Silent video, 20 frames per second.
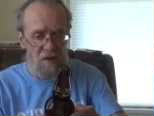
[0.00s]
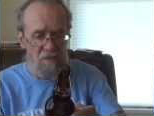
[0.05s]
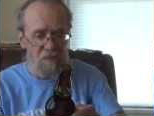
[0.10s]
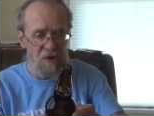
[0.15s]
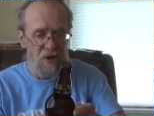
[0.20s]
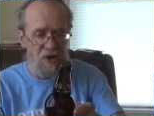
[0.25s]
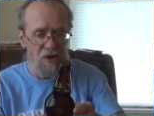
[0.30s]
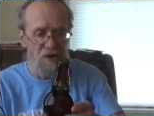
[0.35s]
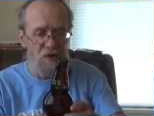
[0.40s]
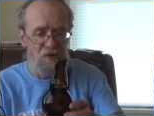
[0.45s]

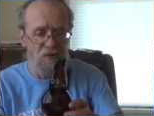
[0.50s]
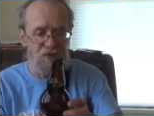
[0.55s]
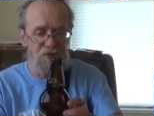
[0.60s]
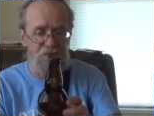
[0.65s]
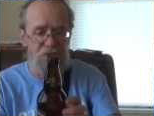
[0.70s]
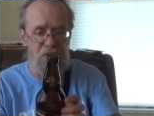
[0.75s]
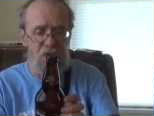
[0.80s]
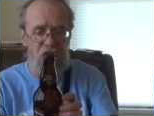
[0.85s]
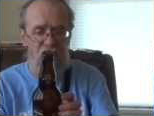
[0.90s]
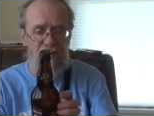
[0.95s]
But I know it's
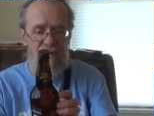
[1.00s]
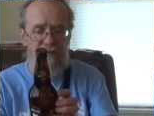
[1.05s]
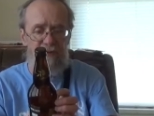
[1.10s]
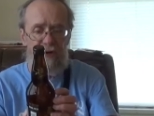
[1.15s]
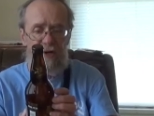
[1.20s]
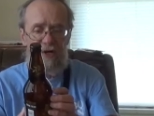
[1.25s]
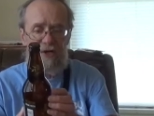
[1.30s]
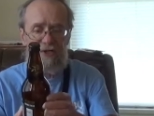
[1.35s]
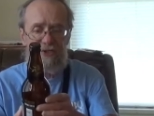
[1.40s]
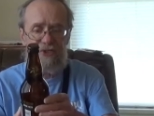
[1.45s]
fairly
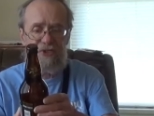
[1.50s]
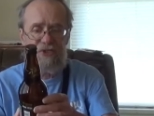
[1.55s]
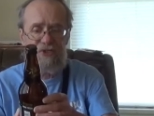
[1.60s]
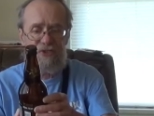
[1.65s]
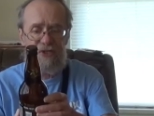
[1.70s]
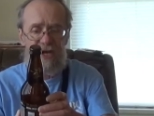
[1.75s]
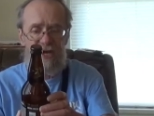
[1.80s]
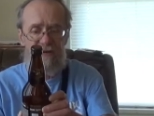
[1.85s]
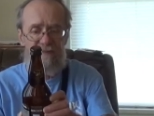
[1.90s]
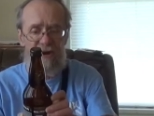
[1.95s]
fresh, just
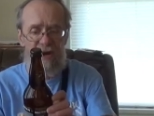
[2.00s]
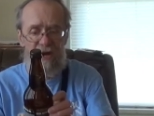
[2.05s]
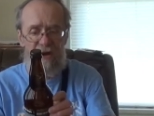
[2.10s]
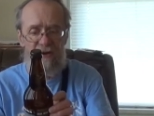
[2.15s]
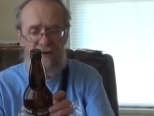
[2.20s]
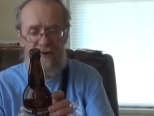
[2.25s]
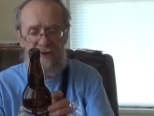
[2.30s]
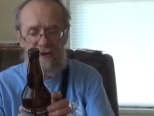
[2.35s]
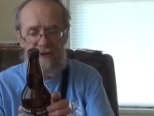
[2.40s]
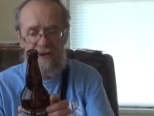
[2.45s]
came
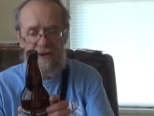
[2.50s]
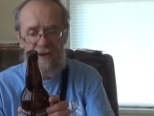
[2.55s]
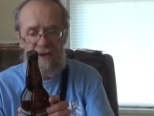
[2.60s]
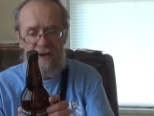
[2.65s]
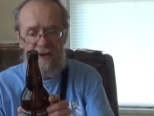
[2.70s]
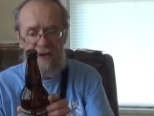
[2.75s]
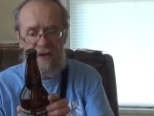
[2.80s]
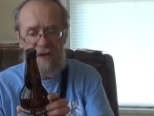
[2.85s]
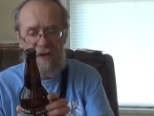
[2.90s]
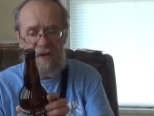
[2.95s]
out.
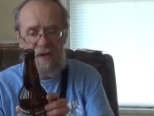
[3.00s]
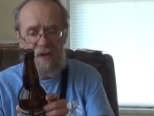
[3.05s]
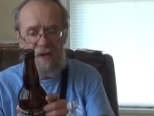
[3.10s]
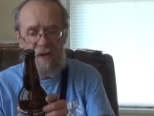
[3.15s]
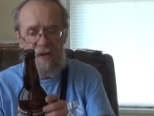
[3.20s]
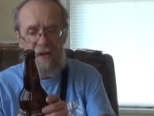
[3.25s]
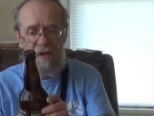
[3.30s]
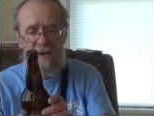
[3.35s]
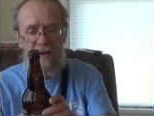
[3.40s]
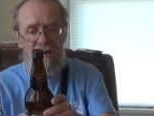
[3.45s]

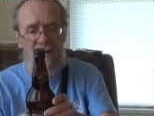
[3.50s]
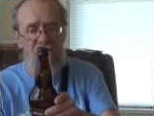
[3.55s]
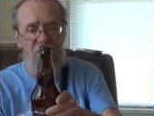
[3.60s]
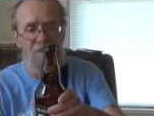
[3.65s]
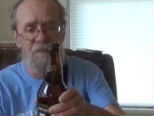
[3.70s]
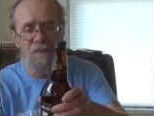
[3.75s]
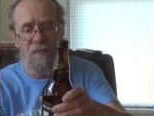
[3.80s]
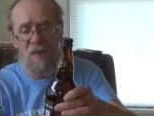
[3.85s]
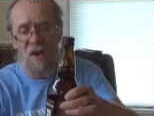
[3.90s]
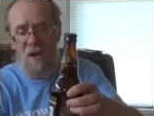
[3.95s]
Um,
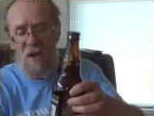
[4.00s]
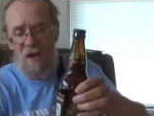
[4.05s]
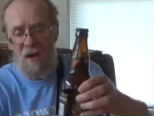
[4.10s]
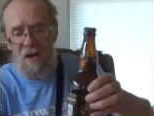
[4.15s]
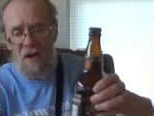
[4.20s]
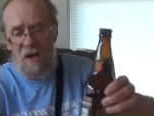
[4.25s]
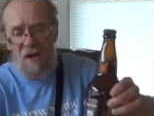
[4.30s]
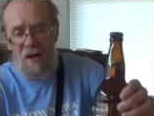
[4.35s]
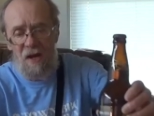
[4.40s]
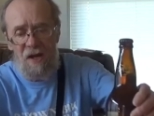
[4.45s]

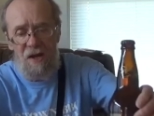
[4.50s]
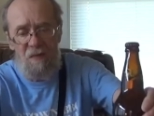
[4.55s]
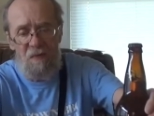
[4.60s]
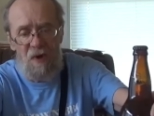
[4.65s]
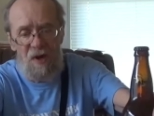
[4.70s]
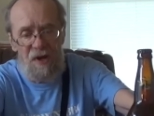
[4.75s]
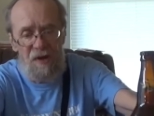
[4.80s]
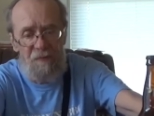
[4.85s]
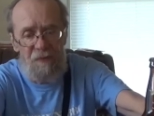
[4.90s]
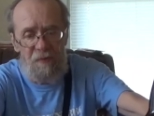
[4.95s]

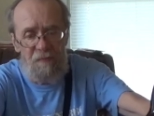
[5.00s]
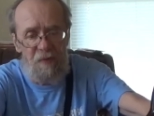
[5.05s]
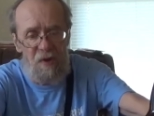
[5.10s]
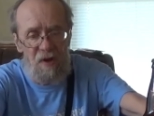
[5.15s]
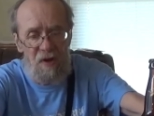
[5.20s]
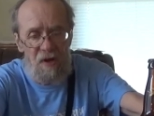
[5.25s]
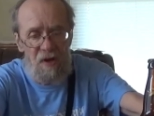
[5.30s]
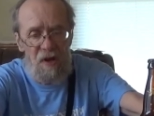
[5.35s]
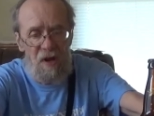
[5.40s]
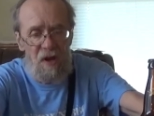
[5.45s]
anyway, from the
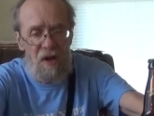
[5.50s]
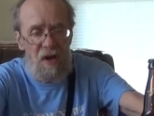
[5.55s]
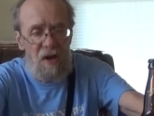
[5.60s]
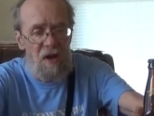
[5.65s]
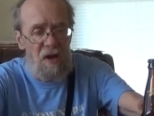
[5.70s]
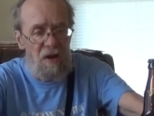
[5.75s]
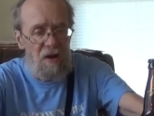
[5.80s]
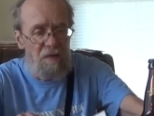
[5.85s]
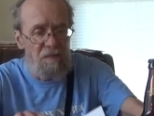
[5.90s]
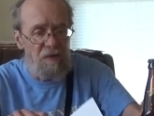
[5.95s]

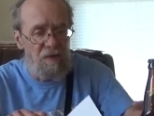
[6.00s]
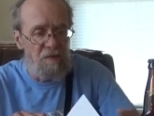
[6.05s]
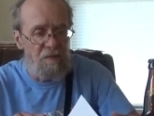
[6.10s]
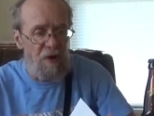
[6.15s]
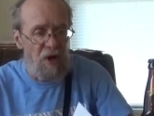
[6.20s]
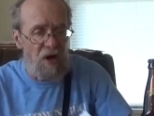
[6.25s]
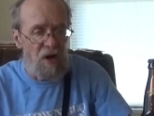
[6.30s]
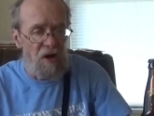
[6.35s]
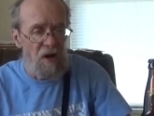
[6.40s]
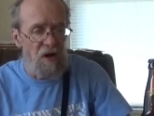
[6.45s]
from the
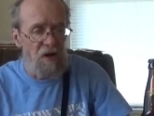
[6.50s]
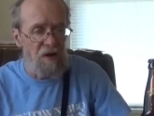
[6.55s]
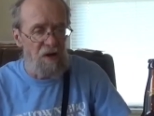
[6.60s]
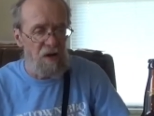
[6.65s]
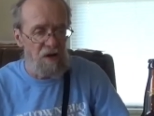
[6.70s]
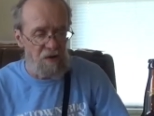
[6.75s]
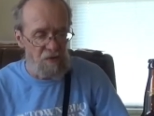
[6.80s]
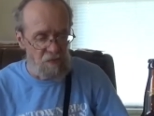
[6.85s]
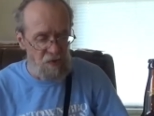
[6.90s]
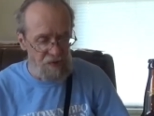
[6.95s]
bottle and
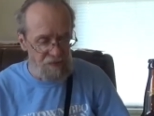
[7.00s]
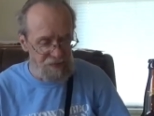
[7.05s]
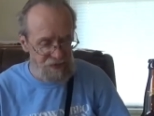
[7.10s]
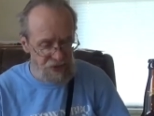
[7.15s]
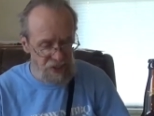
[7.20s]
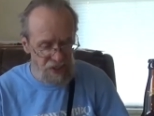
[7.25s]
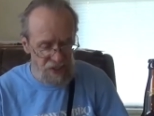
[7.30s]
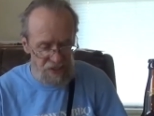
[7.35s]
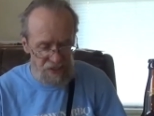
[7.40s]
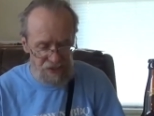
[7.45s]
on the
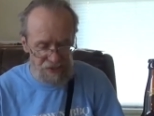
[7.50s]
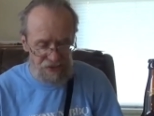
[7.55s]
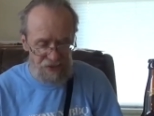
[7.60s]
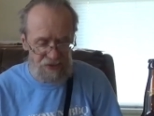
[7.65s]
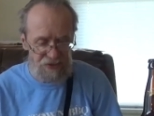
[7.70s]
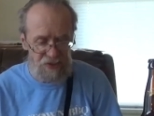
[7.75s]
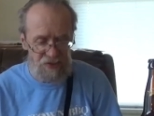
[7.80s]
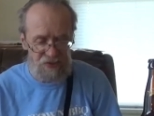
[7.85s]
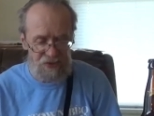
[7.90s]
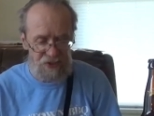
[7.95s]
website, it
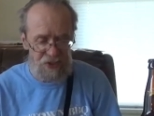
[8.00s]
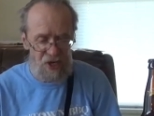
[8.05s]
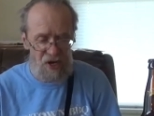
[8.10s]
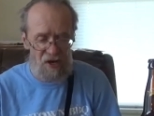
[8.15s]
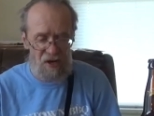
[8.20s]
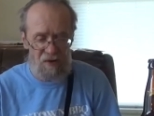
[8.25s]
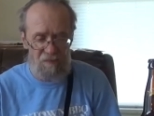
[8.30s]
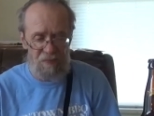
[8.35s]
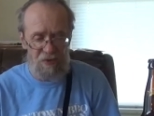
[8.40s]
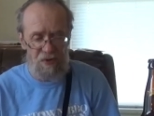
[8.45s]
says our
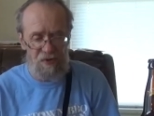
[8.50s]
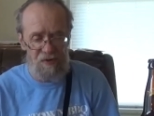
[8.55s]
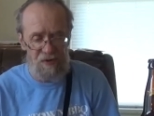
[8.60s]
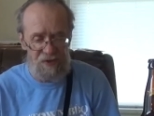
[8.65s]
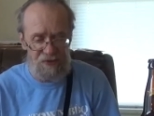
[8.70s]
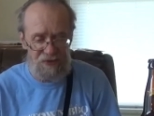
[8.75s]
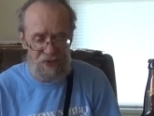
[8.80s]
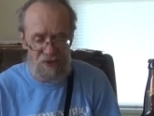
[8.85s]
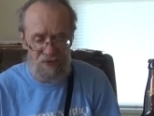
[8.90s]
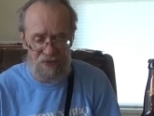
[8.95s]
style of brewing
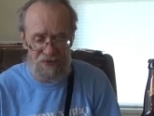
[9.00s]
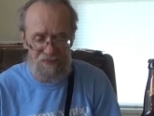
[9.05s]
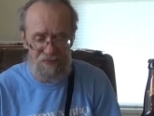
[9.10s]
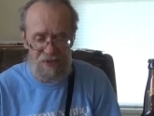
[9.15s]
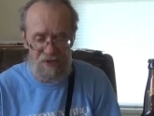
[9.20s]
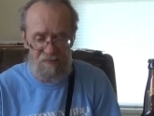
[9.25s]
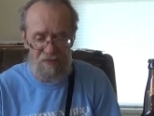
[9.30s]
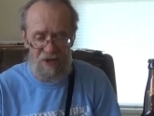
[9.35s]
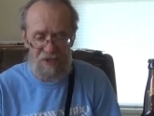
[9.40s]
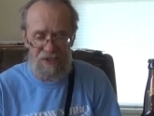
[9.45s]
has always
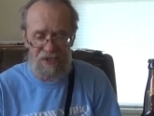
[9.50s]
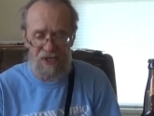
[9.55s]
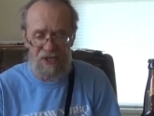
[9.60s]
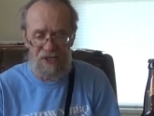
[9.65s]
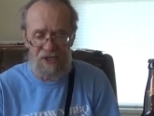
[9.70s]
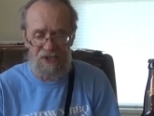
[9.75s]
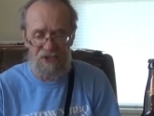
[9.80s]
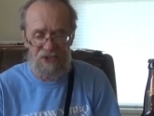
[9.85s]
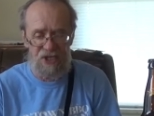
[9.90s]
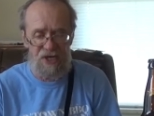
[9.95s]
been about
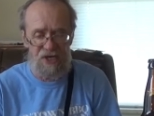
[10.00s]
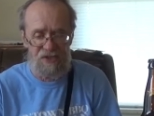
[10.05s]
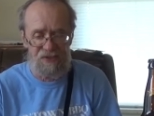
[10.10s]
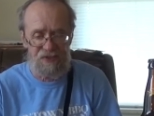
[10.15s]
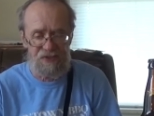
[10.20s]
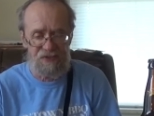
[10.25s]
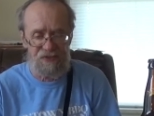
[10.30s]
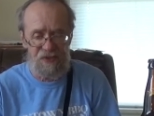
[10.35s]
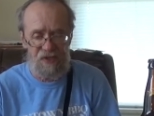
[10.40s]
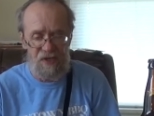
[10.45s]
taking
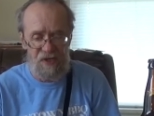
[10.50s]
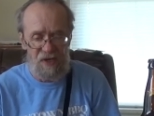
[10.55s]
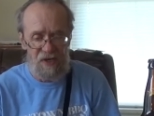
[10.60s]
chances.